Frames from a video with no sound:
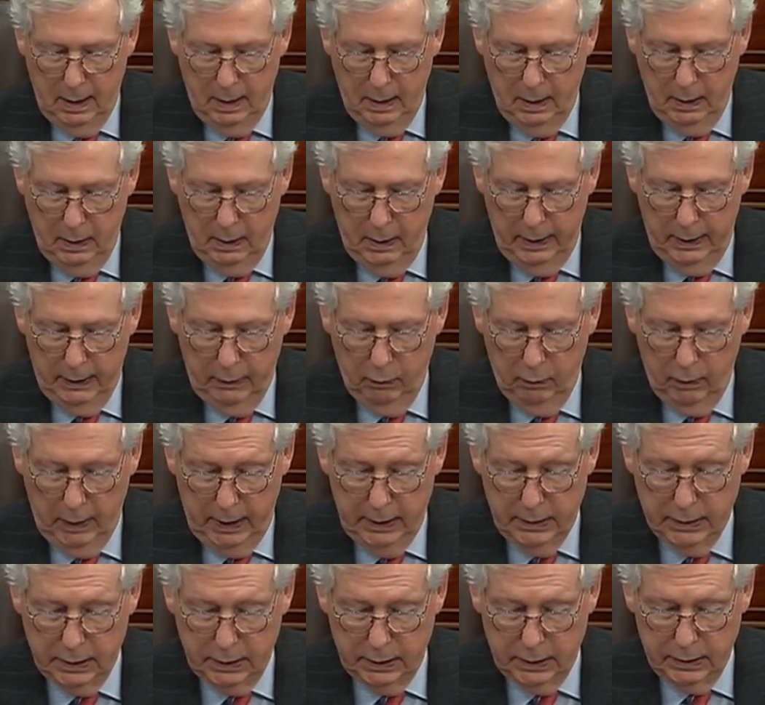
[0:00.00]
earning
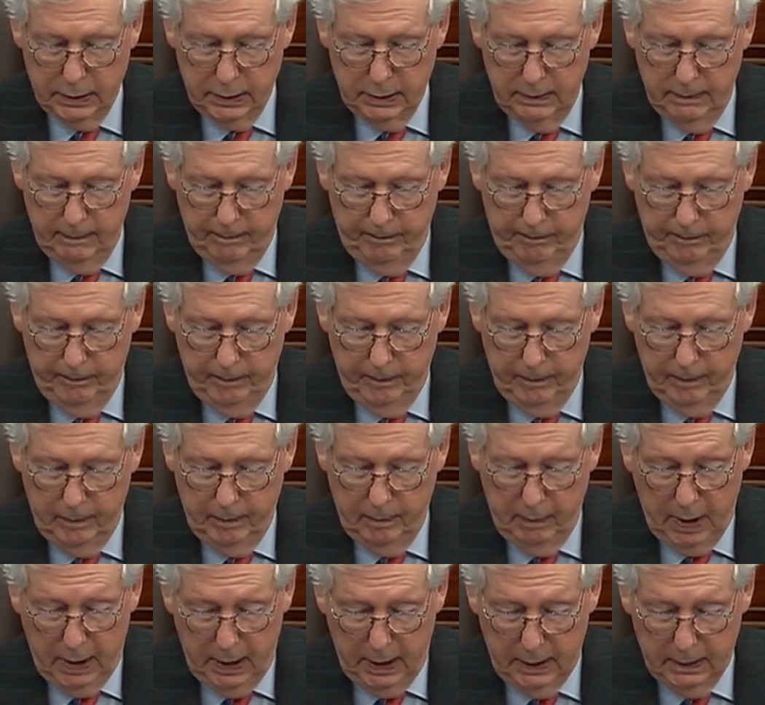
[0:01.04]
raises,
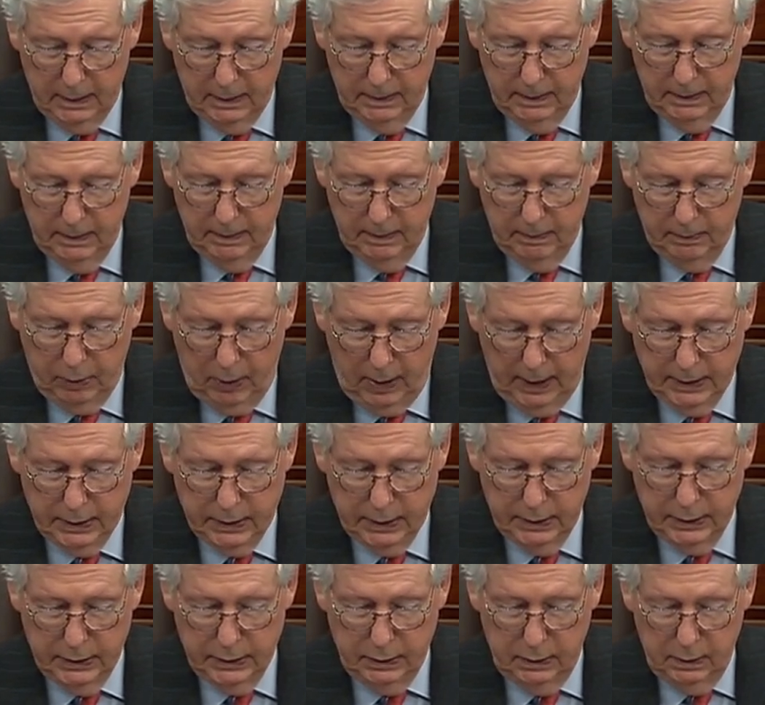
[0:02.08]
but
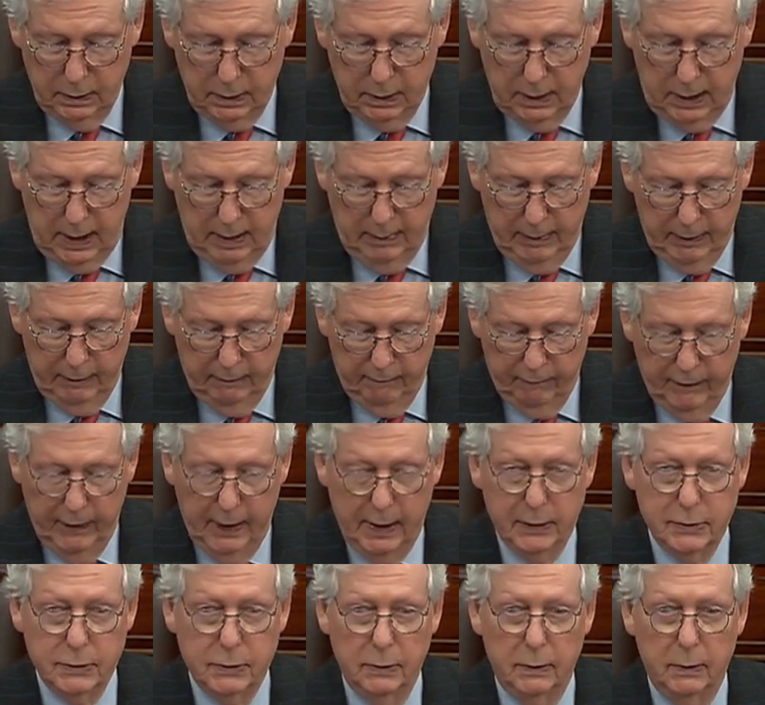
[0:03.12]
prices are climbing
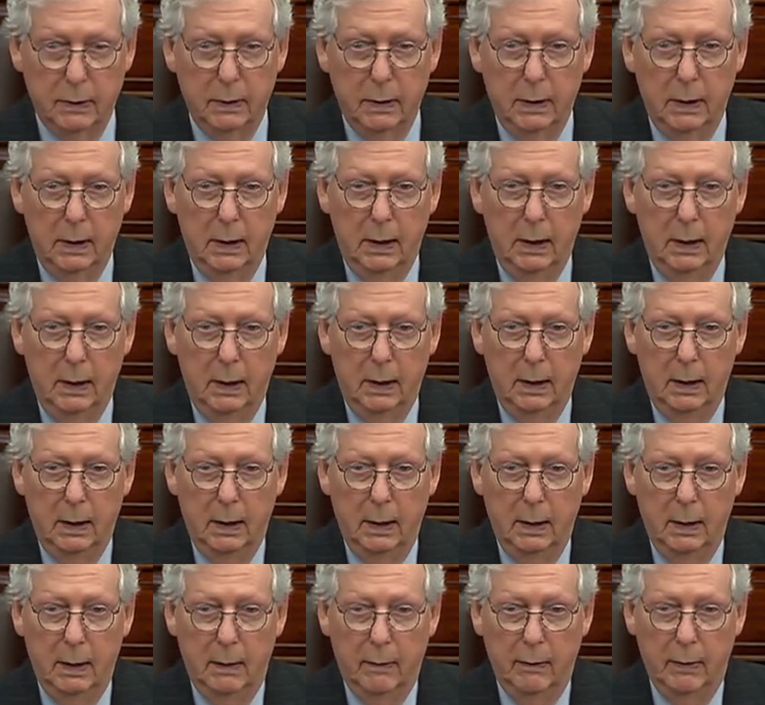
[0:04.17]
faster
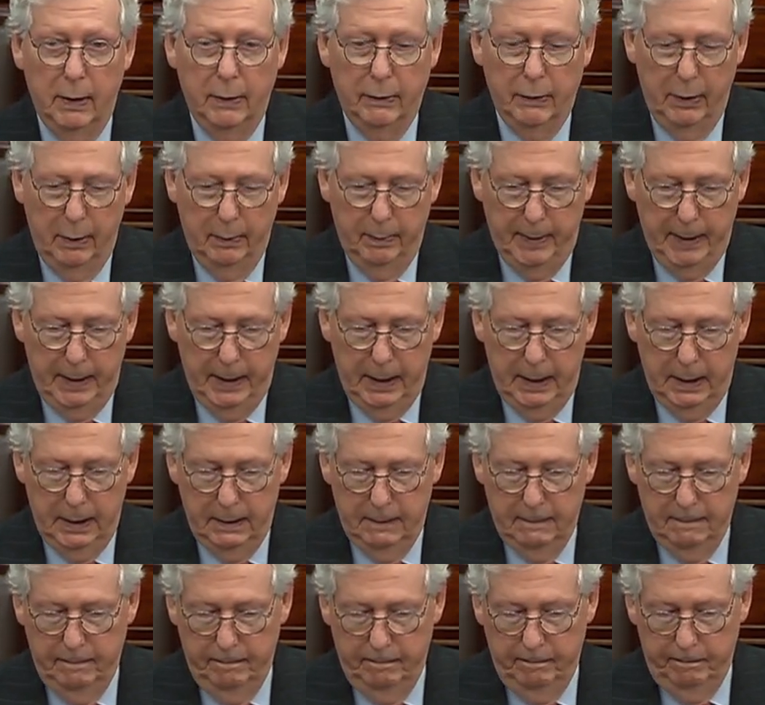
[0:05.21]
than their pay.
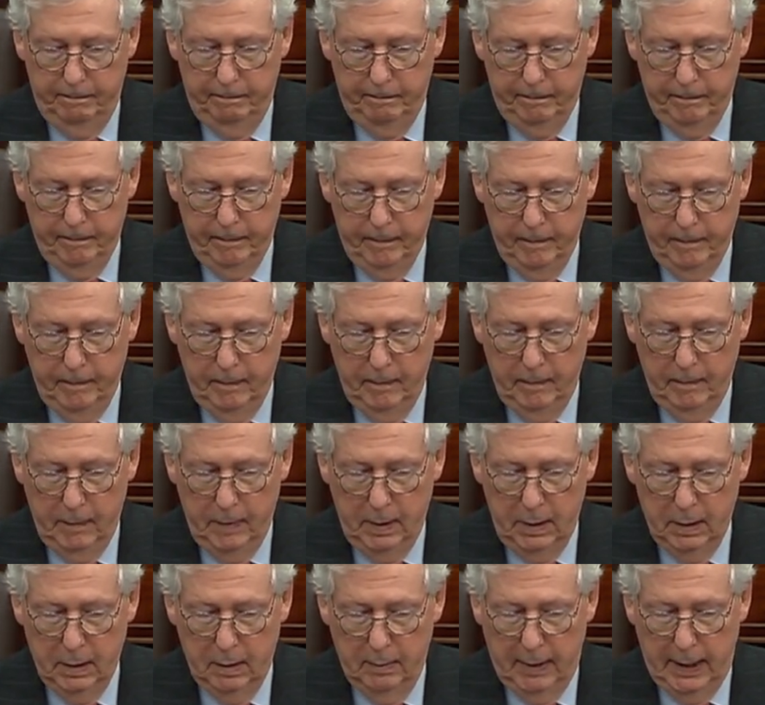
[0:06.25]

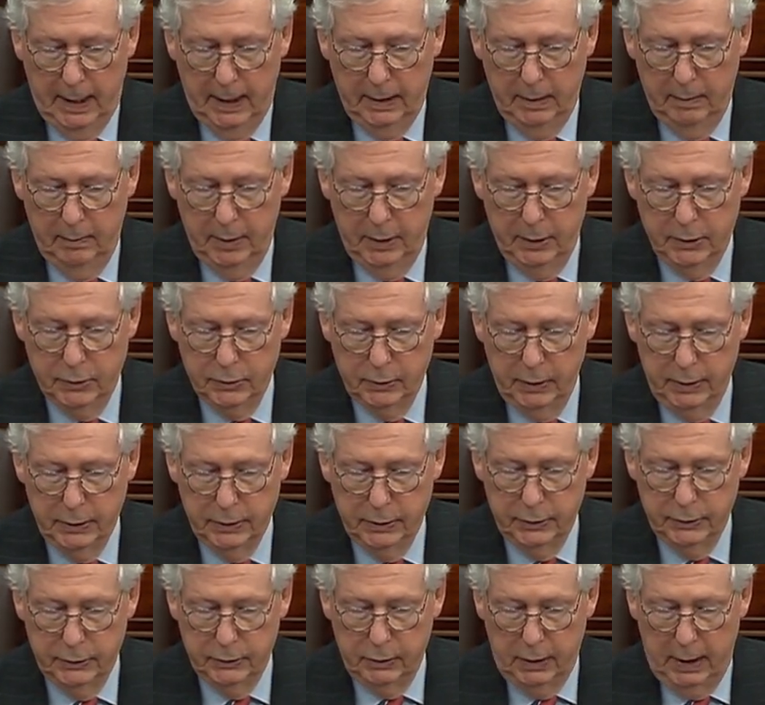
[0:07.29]
The Biden
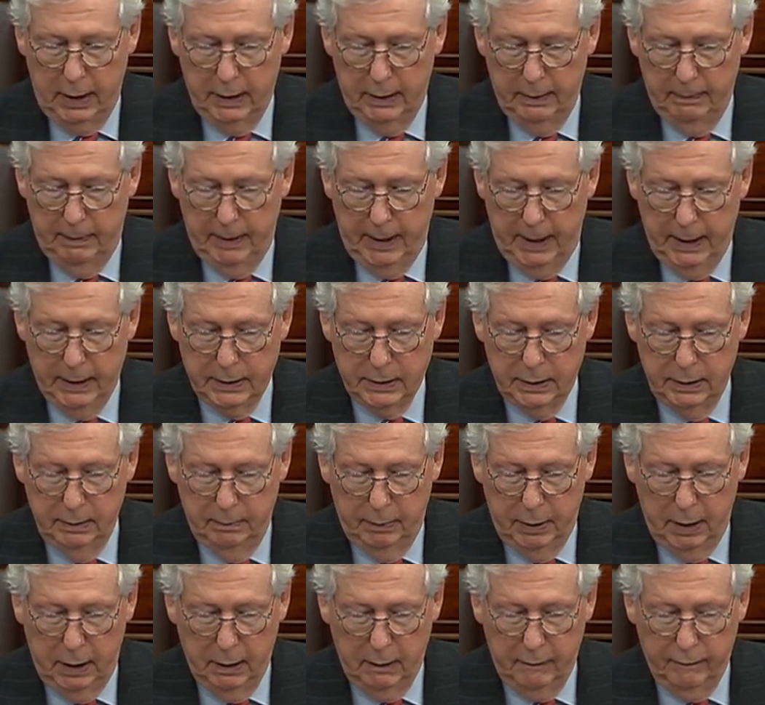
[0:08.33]
administration has tried to pass the
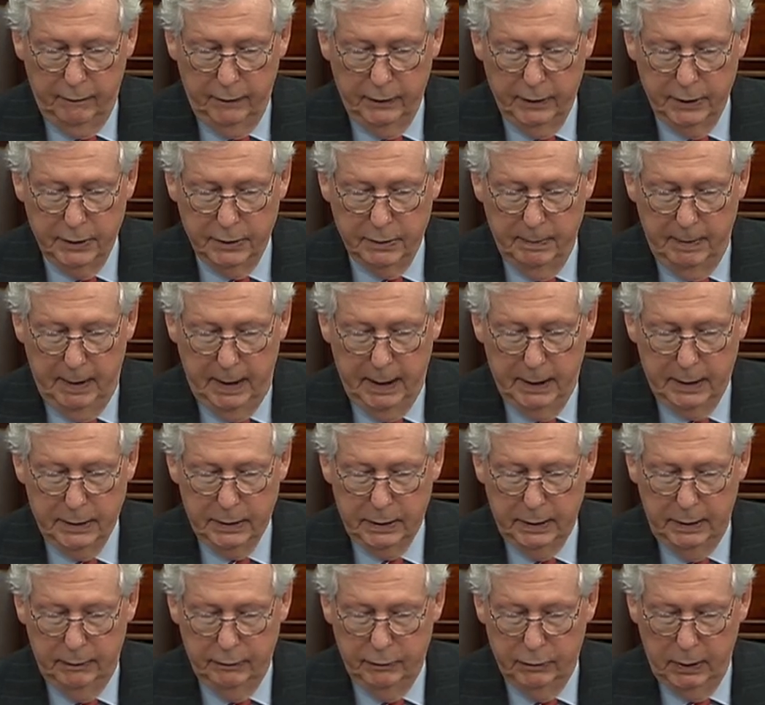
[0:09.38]
buck for this mess.
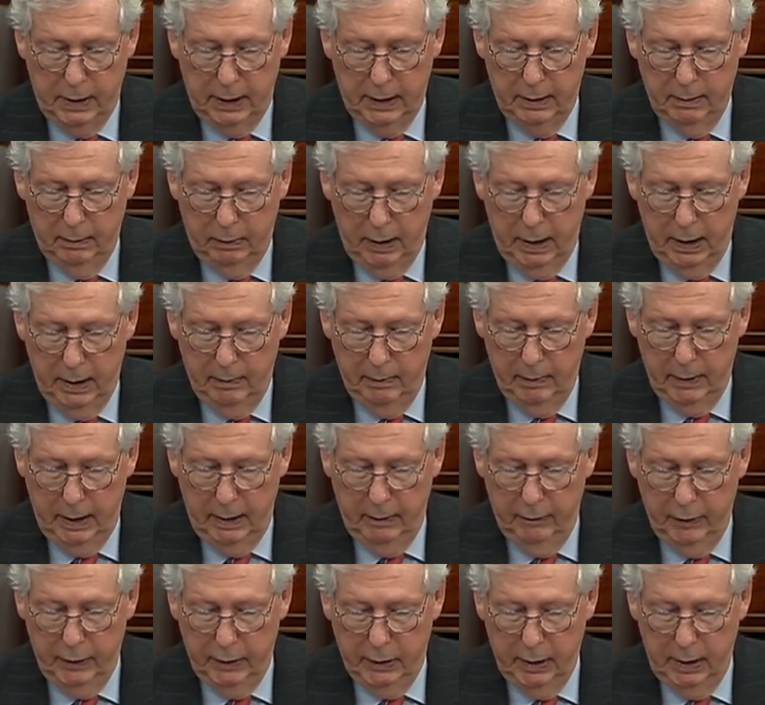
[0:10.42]
They've tried to blame
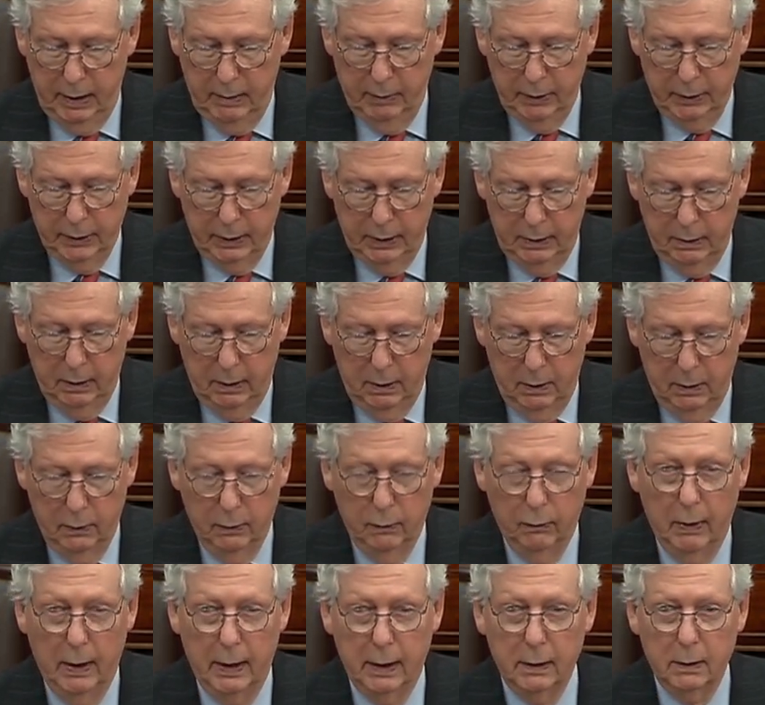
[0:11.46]
everything but their own
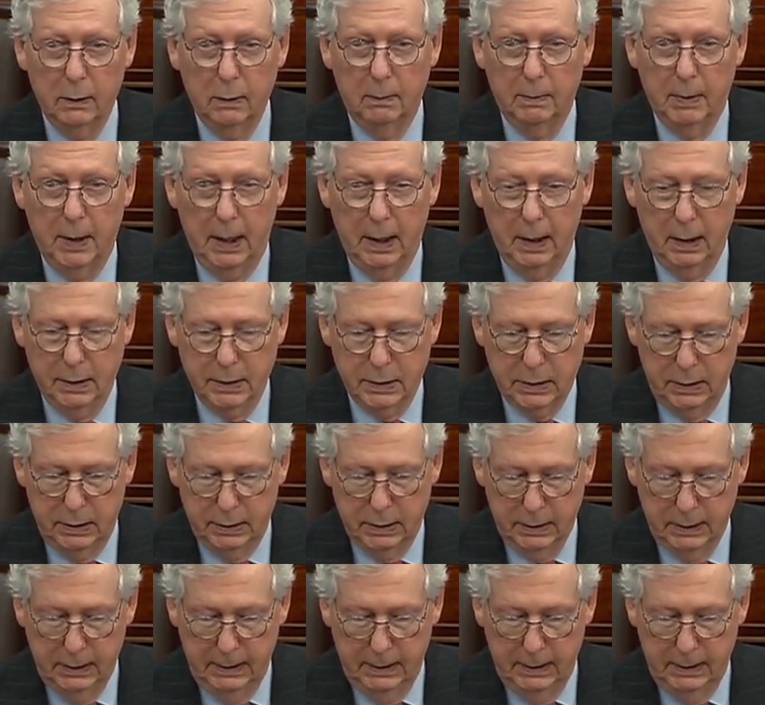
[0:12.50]
radical policies.